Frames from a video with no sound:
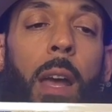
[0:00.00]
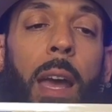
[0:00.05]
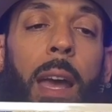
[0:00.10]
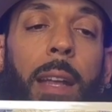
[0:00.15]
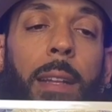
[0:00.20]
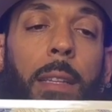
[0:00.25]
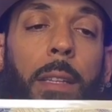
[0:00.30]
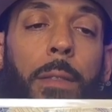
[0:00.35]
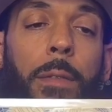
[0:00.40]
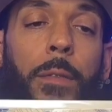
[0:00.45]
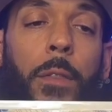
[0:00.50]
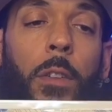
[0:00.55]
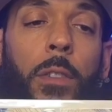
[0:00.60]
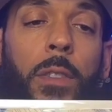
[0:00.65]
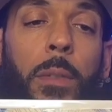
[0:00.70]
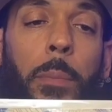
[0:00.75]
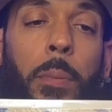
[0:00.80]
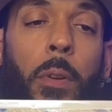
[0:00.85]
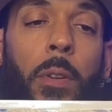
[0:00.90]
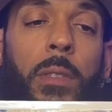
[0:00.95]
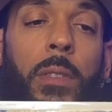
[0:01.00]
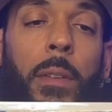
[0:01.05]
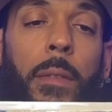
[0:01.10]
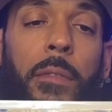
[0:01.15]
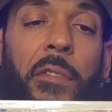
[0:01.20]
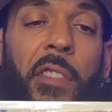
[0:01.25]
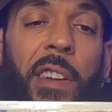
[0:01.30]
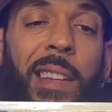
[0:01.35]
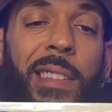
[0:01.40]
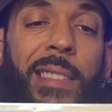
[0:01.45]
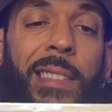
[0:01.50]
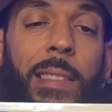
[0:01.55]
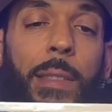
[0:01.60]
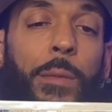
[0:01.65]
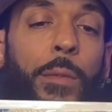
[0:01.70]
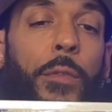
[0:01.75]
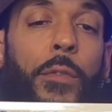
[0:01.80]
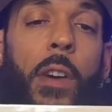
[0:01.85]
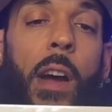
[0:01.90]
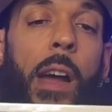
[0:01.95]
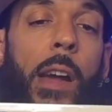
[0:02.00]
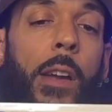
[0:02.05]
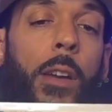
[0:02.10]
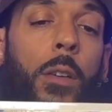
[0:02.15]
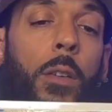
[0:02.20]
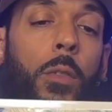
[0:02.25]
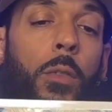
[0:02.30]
and the first appearance of Francine Fryer,